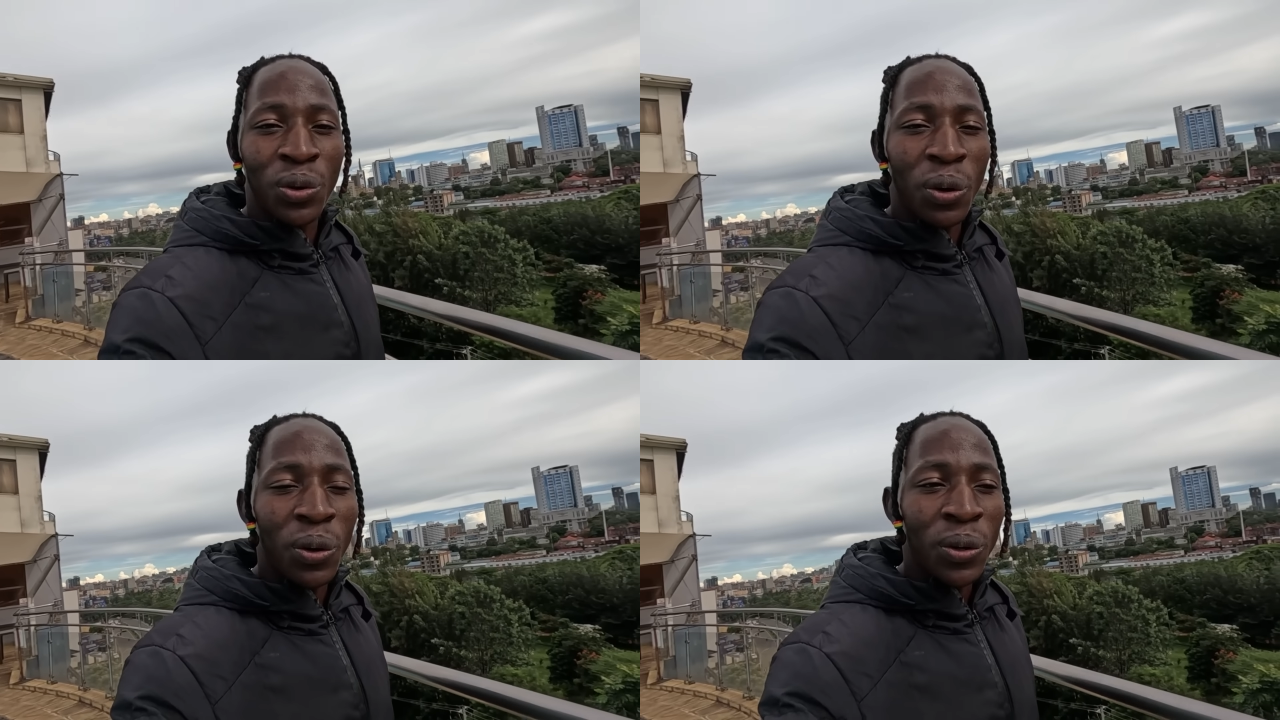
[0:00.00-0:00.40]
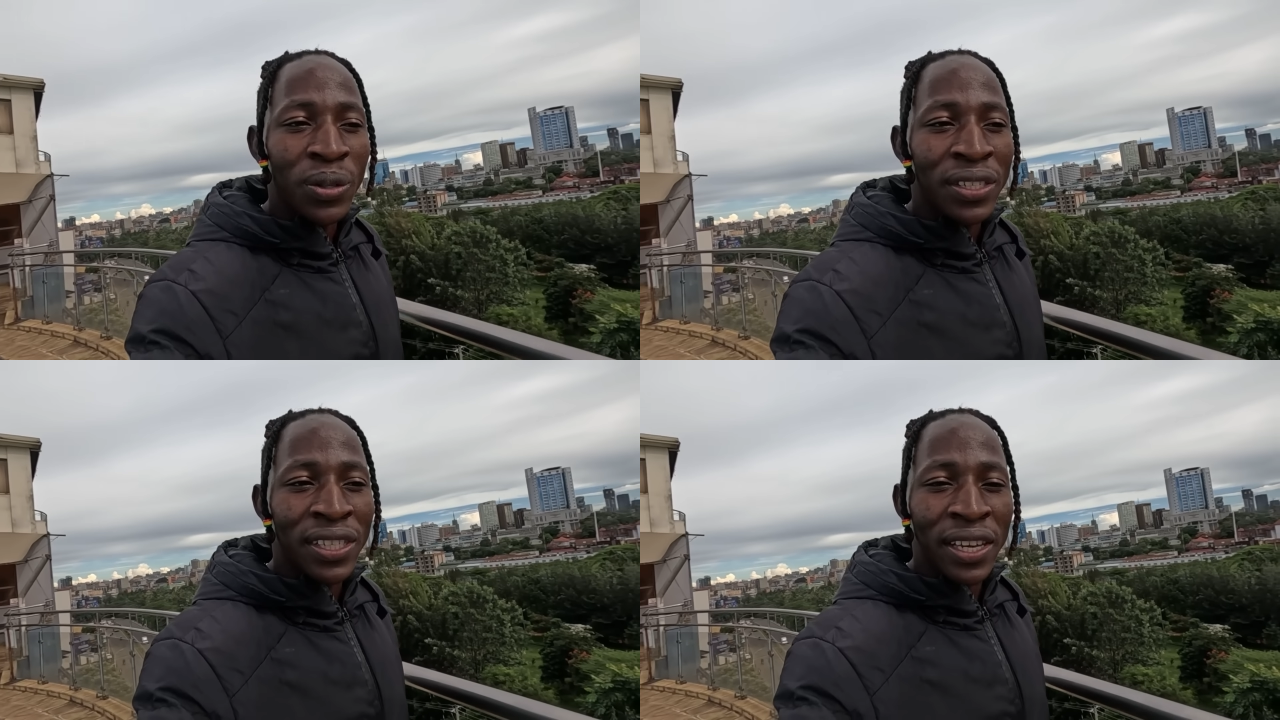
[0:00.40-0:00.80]

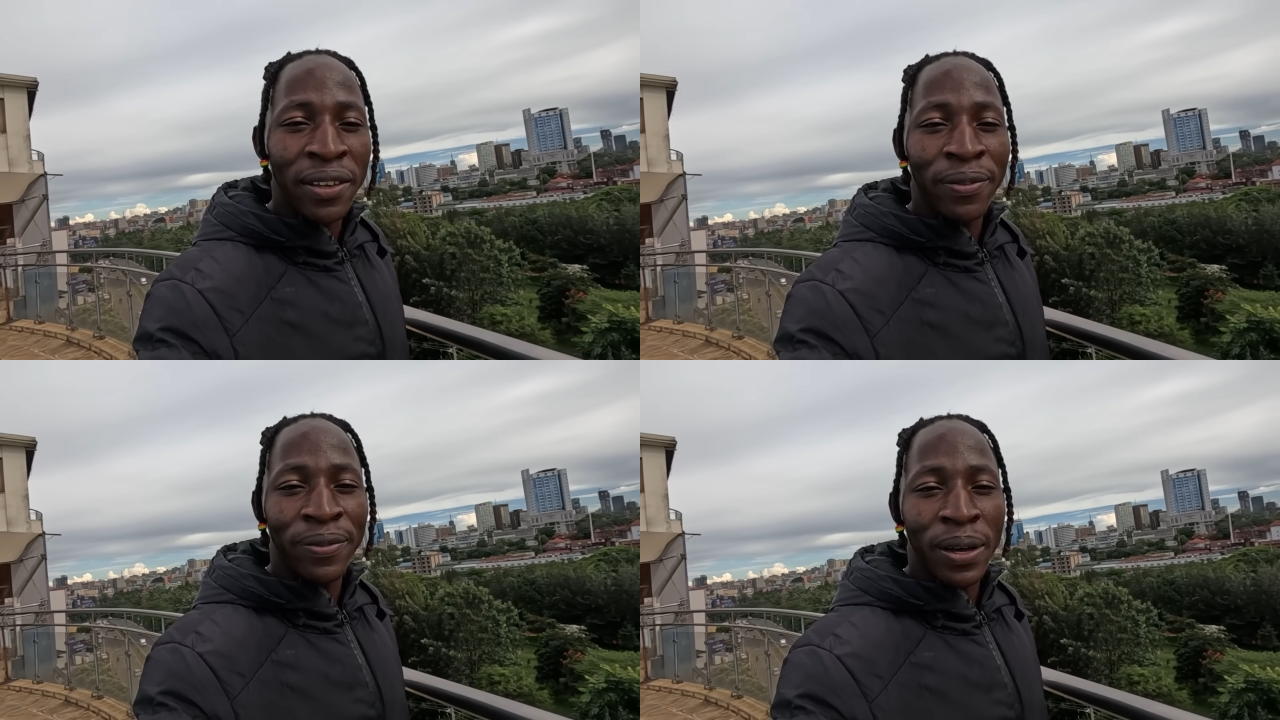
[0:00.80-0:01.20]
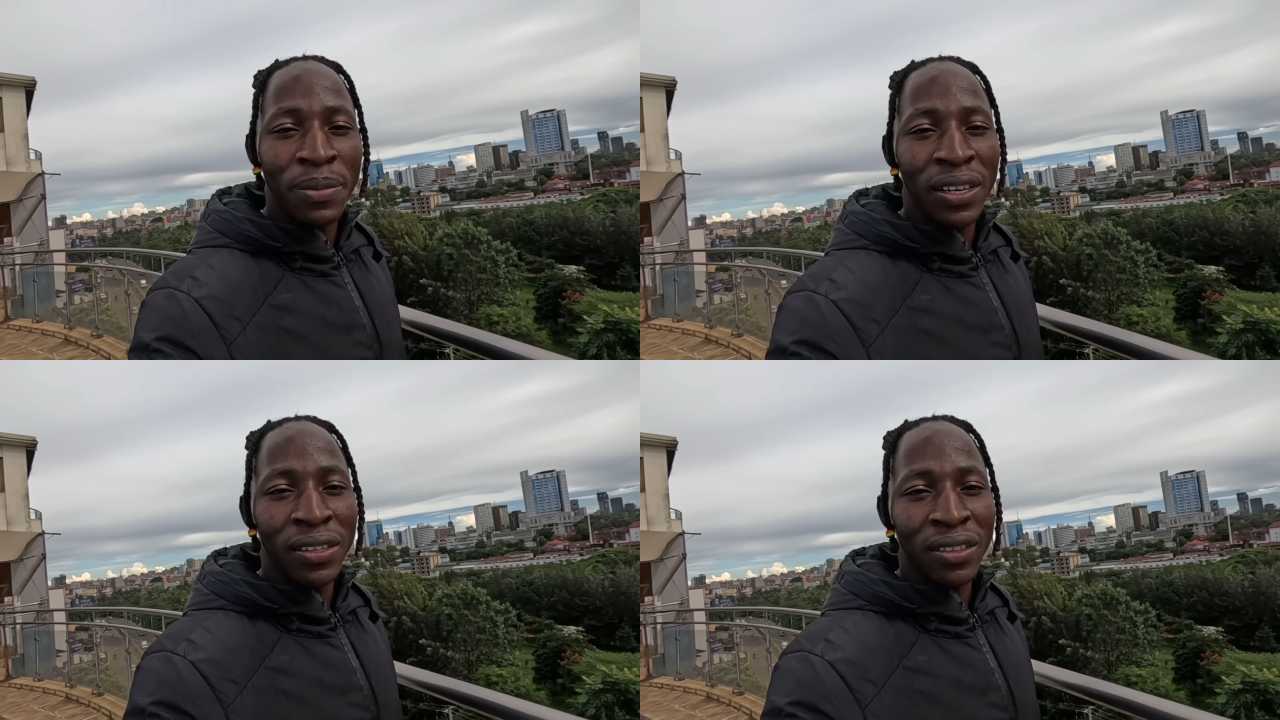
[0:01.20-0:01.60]
OJ
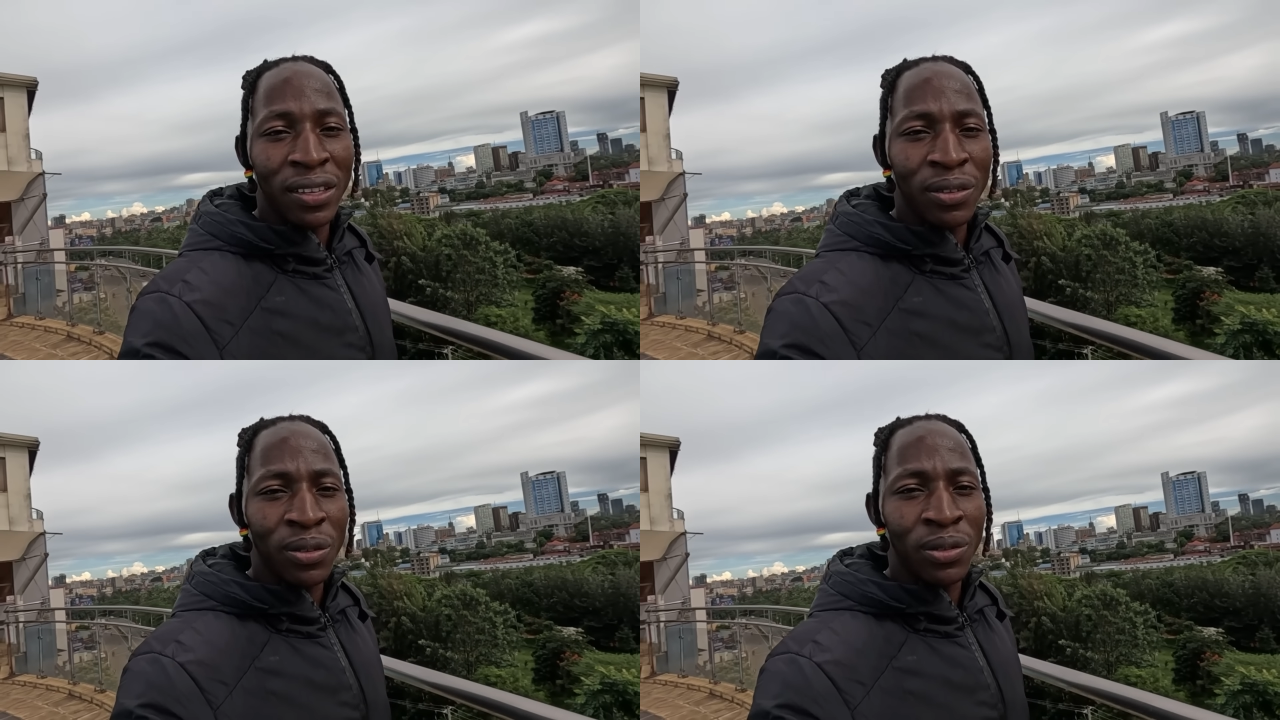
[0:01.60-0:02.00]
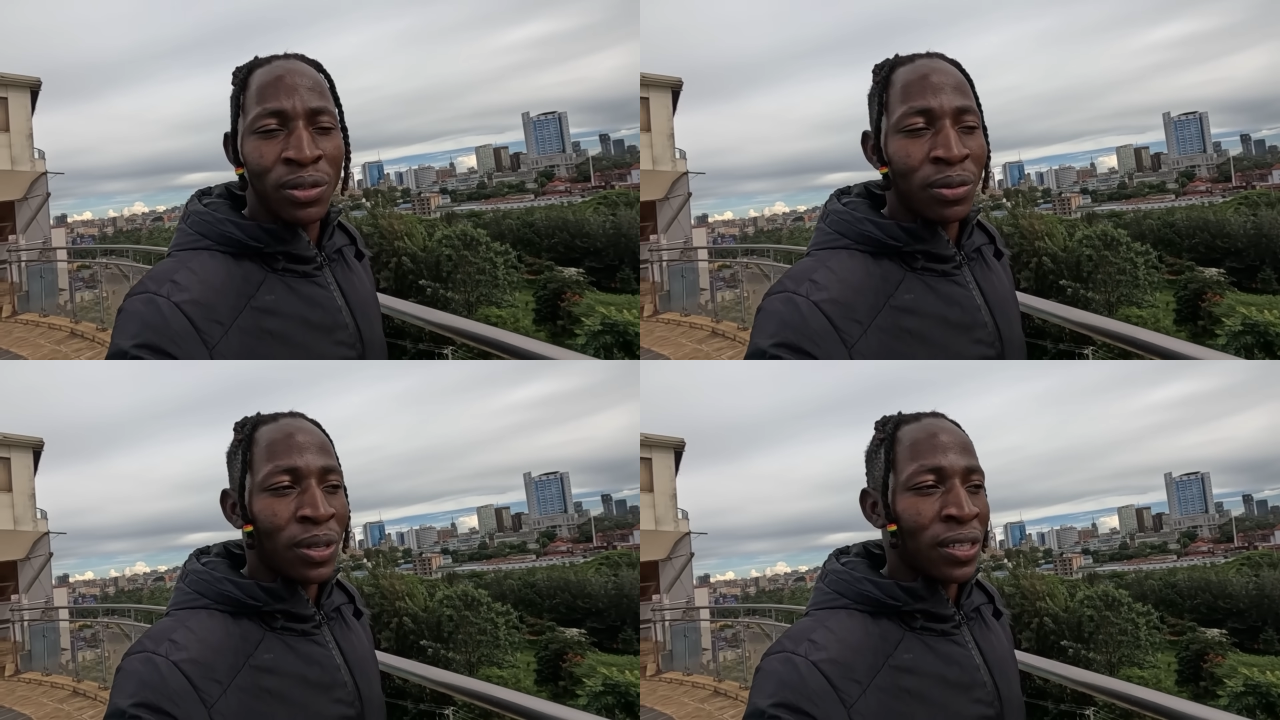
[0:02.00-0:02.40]
family. Thank you so
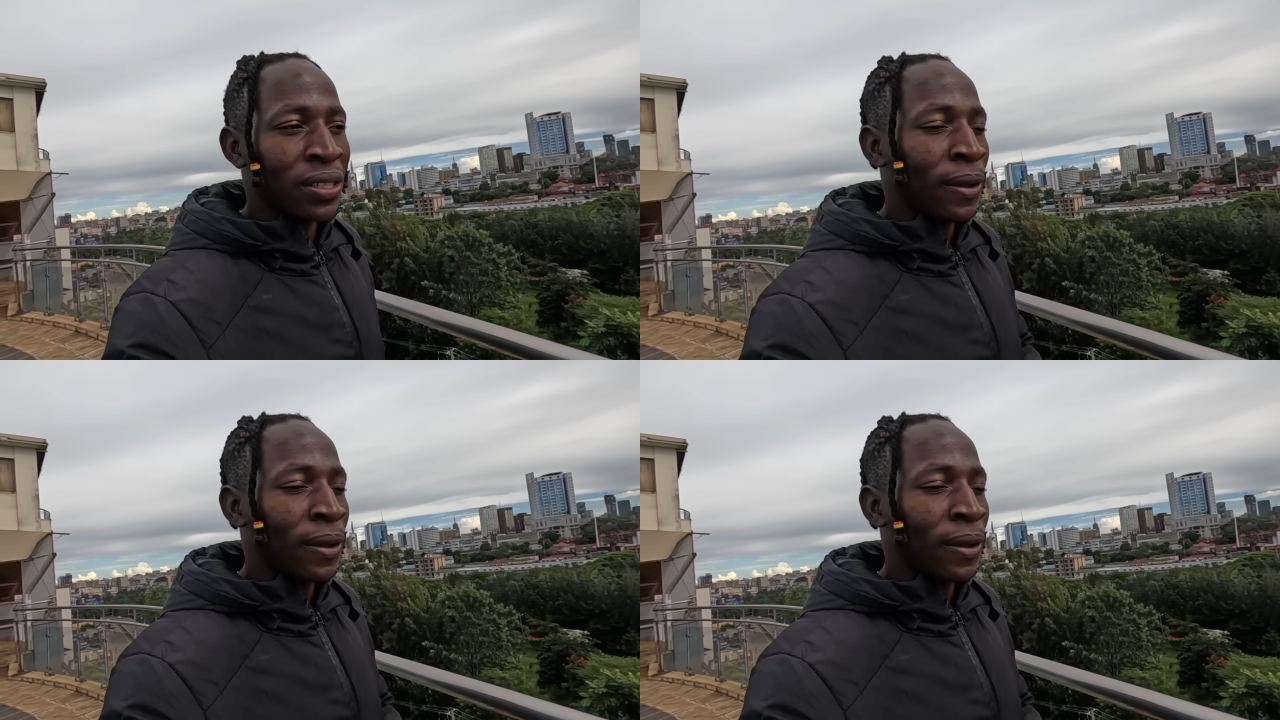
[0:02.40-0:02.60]
much.